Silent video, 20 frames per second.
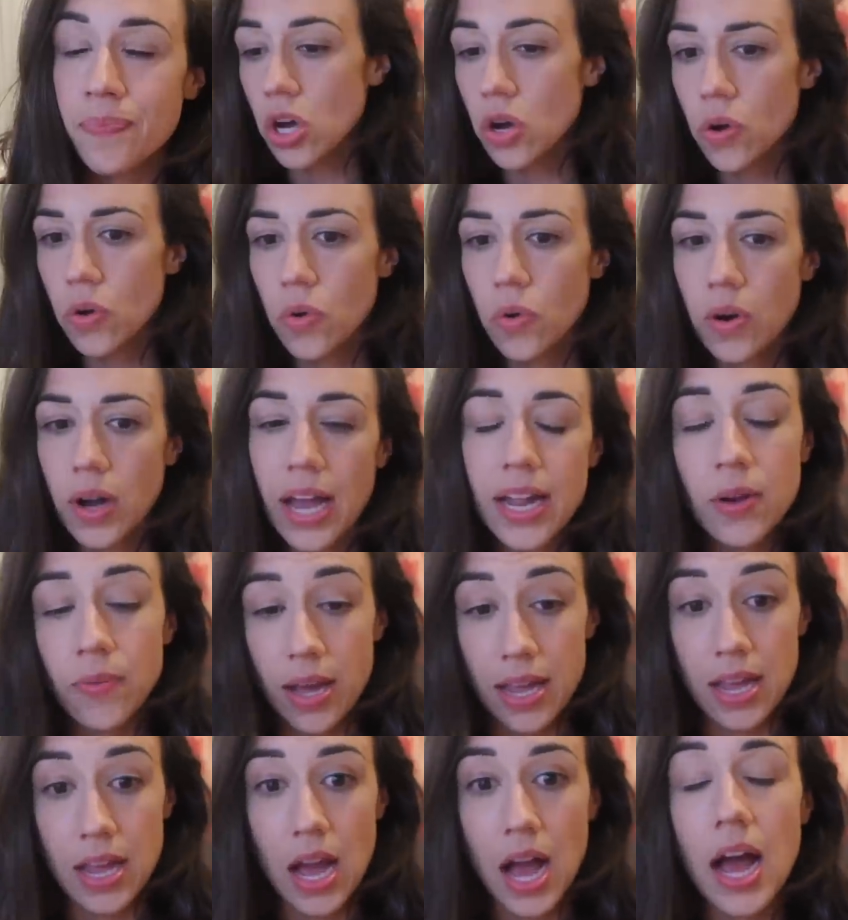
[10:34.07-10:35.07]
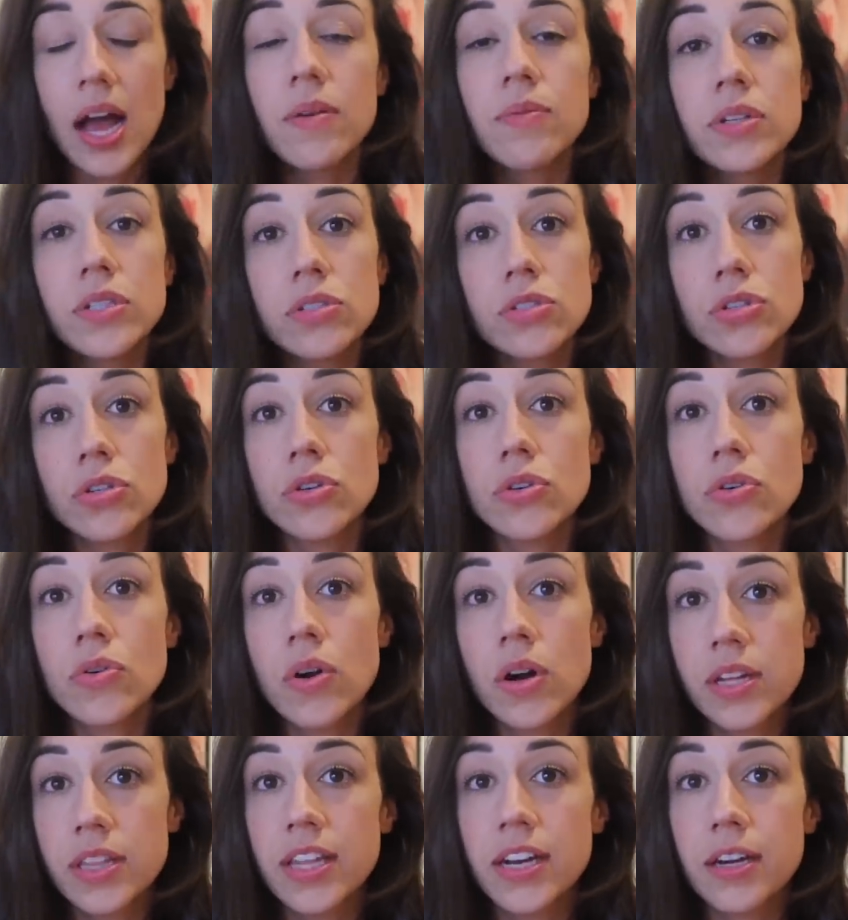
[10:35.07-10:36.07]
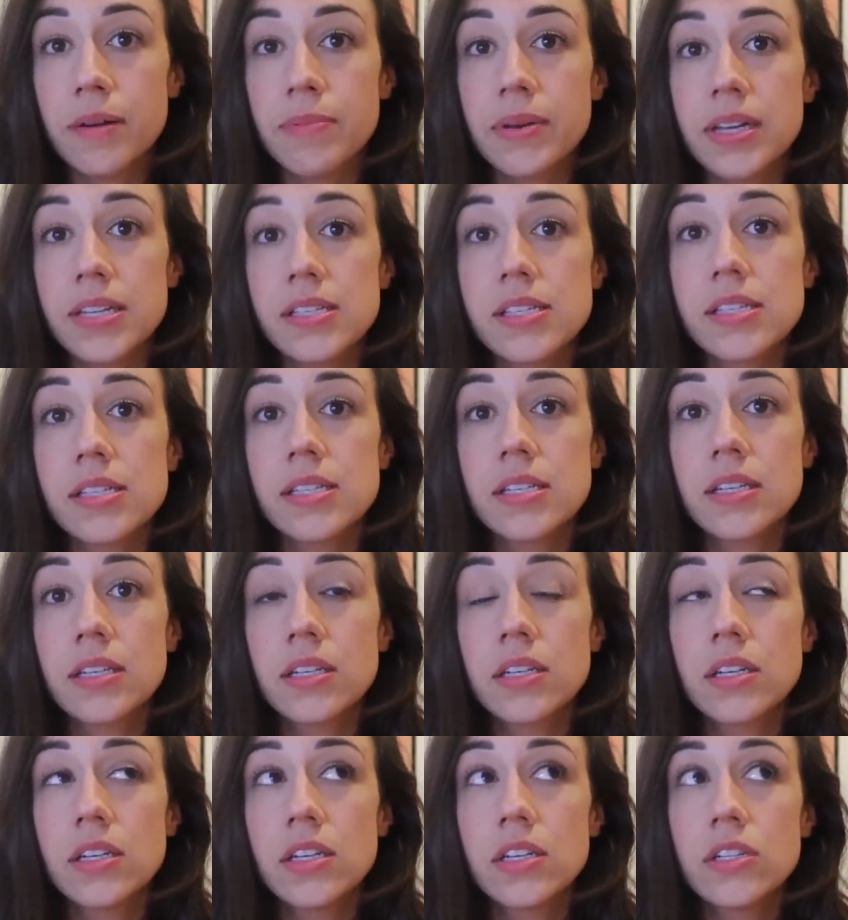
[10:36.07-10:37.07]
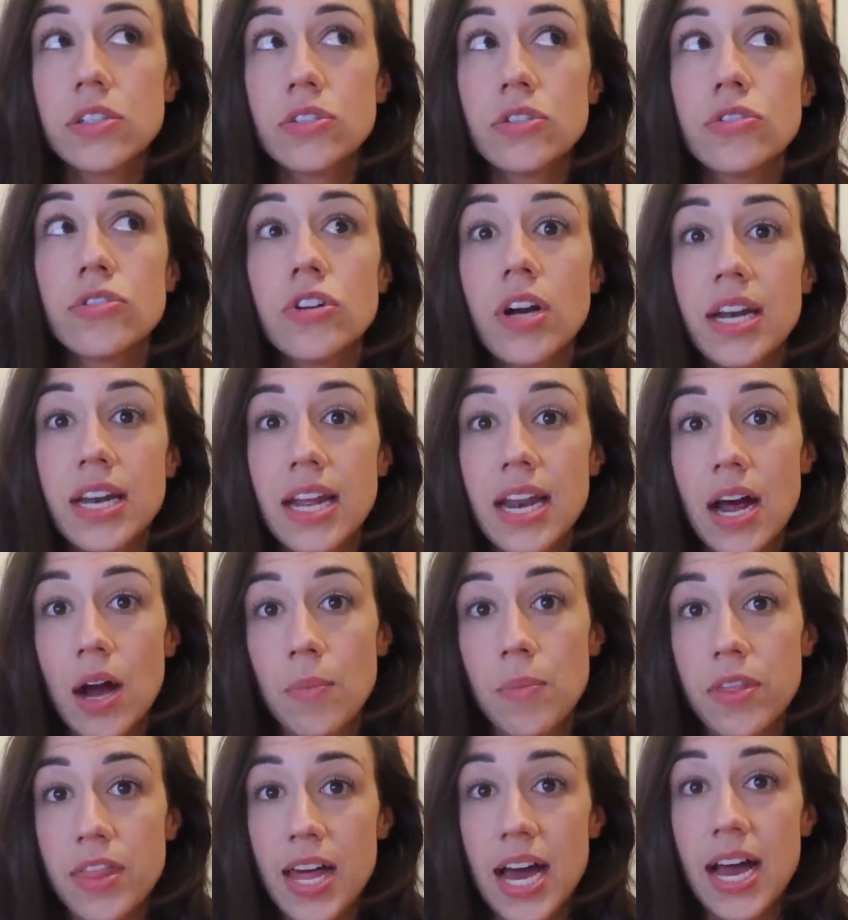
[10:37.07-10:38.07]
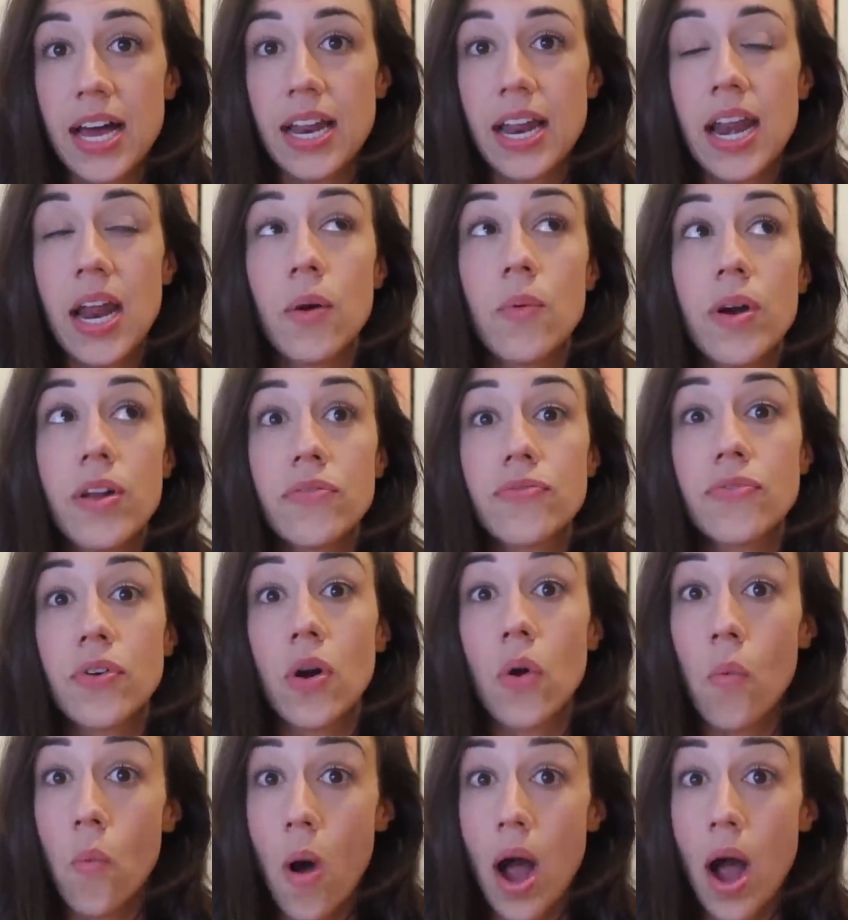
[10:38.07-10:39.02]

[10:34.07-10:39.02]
So anyway, I went to a therapist to try to get help with that, and I went for a